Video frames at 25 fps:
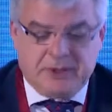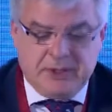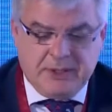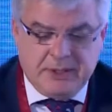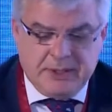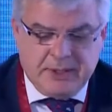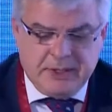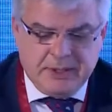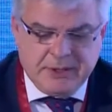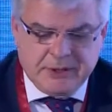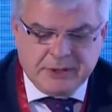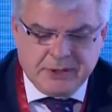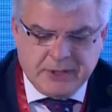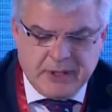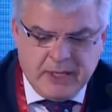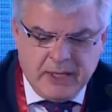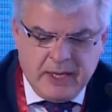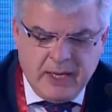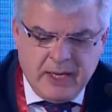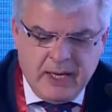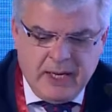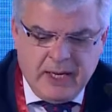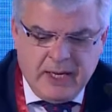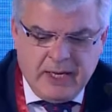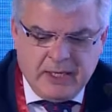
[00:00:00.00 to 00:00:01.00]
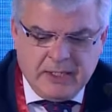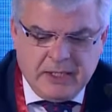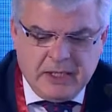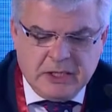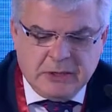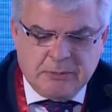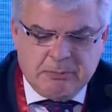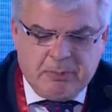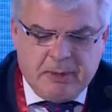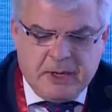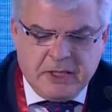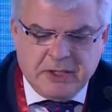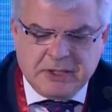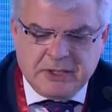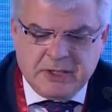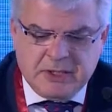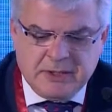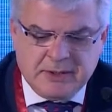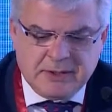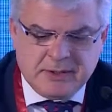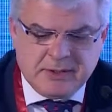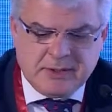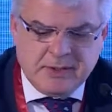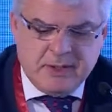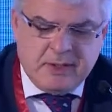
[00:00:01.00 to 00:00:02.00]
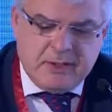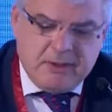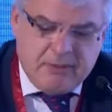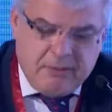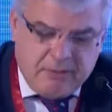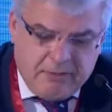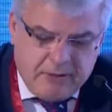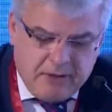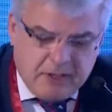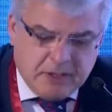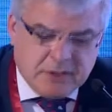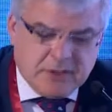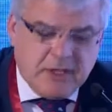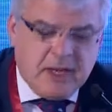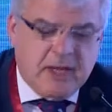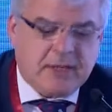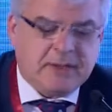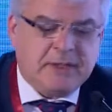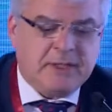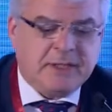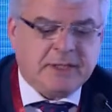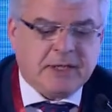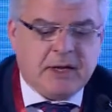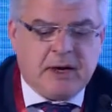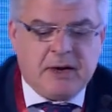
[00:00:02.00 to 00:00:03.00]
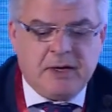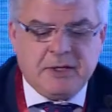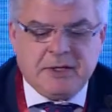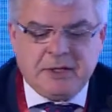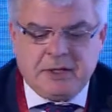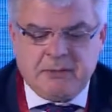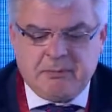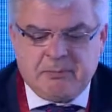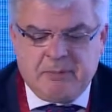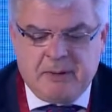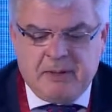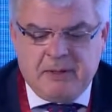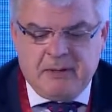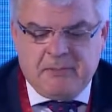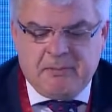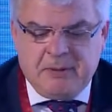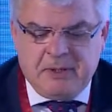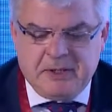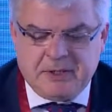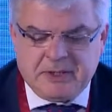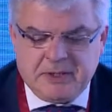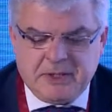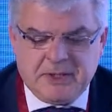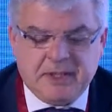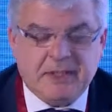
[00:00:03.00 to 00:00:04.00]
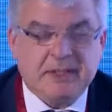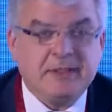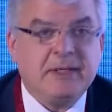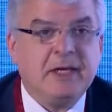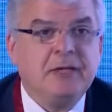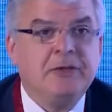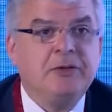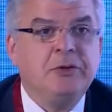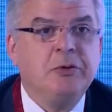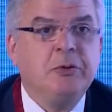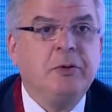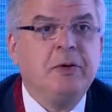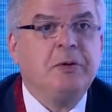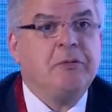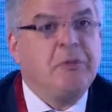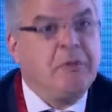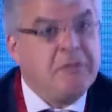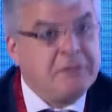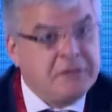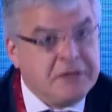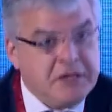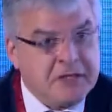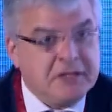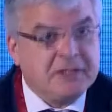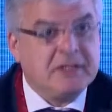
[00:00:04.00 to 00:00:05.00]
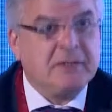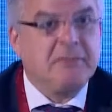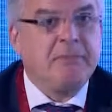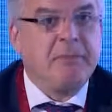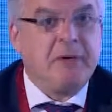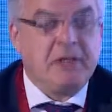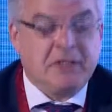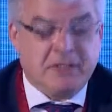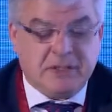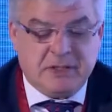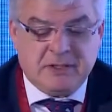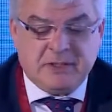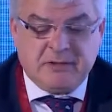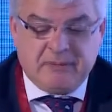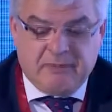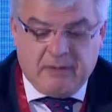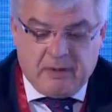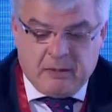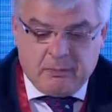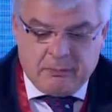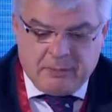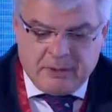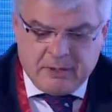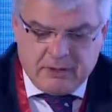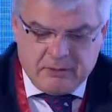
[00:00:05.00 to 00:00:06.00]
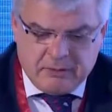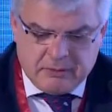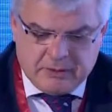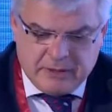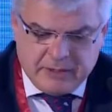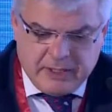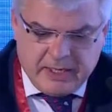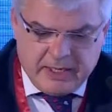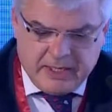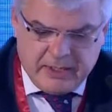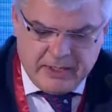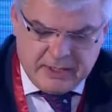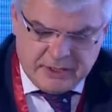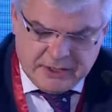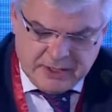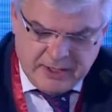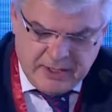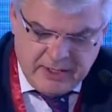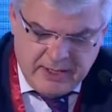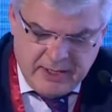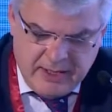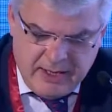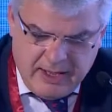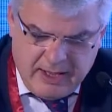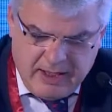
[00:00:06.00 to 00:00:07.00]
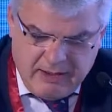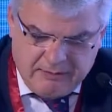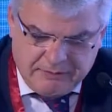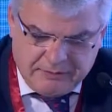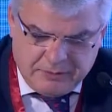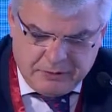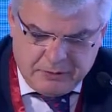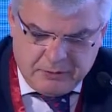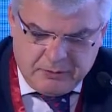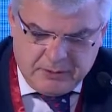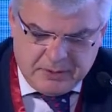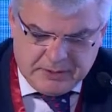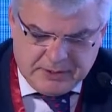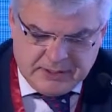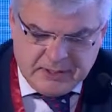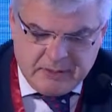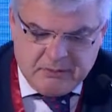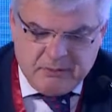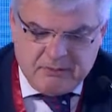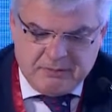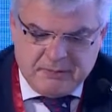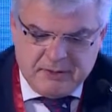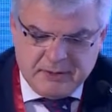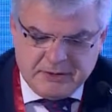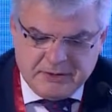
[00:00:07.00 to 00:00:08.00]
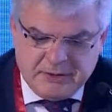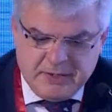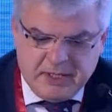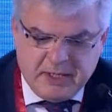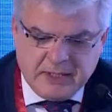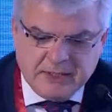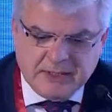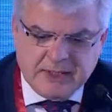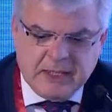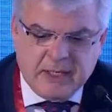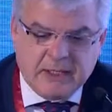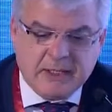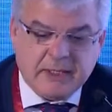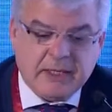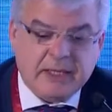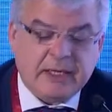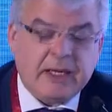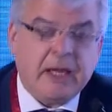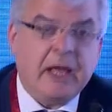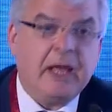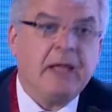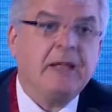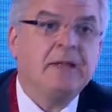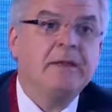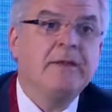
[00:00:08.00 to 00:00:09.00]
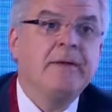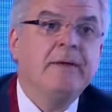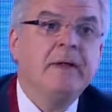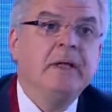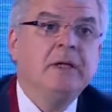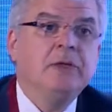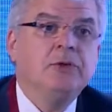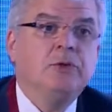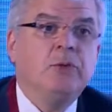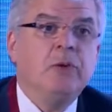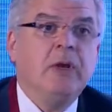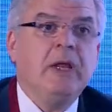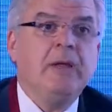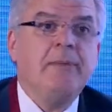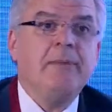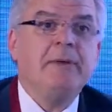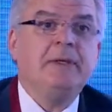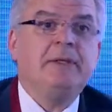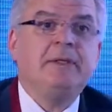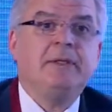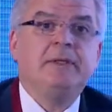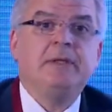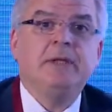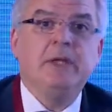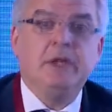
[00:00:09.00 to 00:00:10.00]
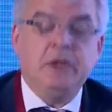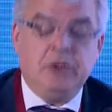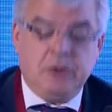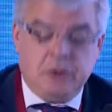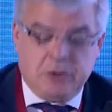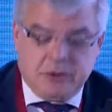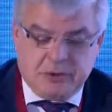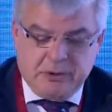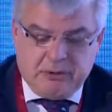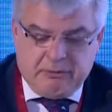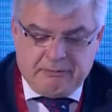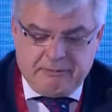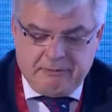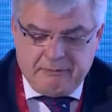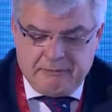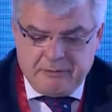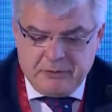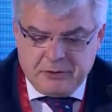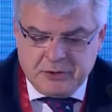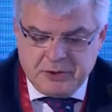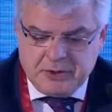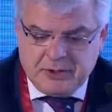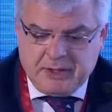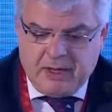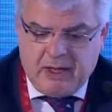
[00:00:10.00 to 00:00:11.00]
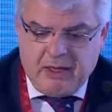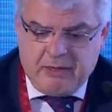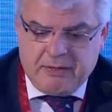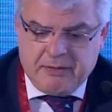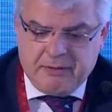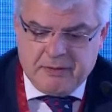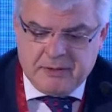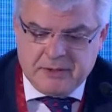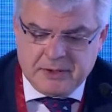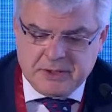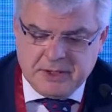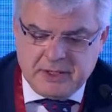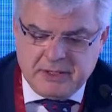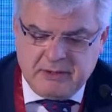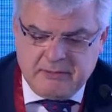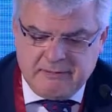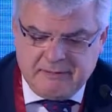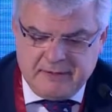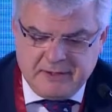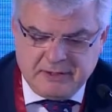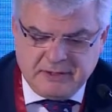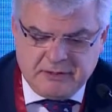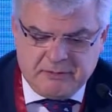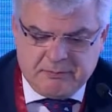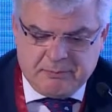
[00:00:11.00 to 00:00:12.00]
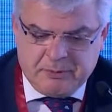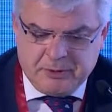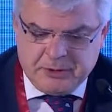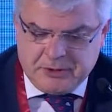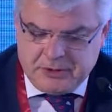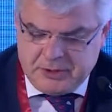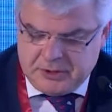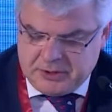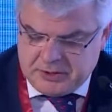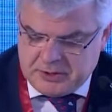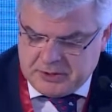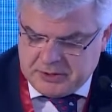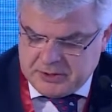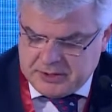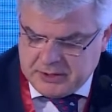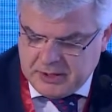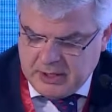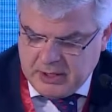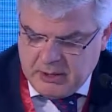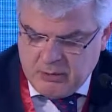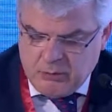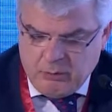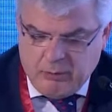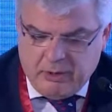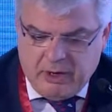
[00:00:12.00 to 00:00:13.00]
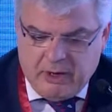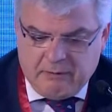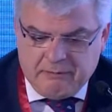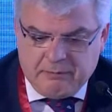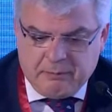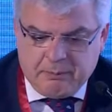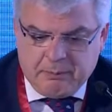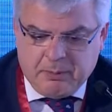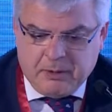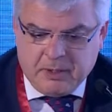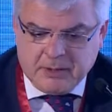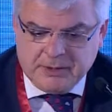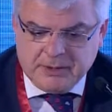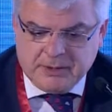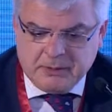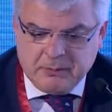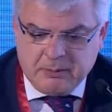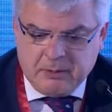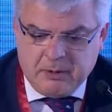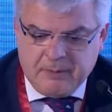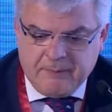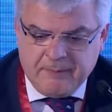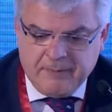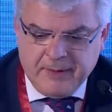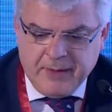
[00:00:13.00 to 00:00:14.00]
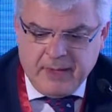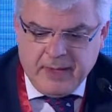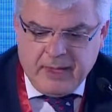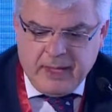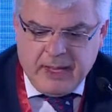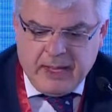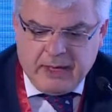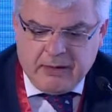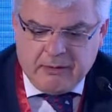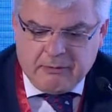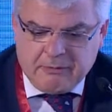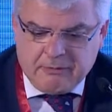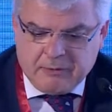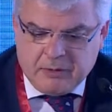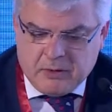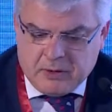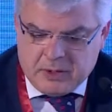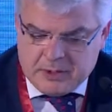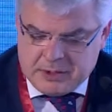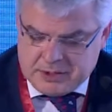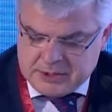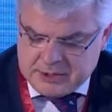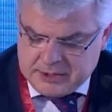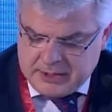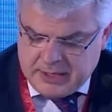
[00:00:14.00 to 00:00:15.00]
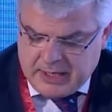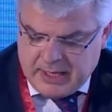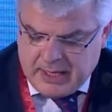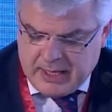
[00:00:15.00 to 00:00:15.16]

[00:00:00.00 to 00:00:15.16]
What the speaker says: in these patients, things like discouraging piercing and tattooing. We've seen some patients developing endocarditis after doing some of these things, and again, to limit the use of infusion catheters and invasive procedures whenever possible. And of course,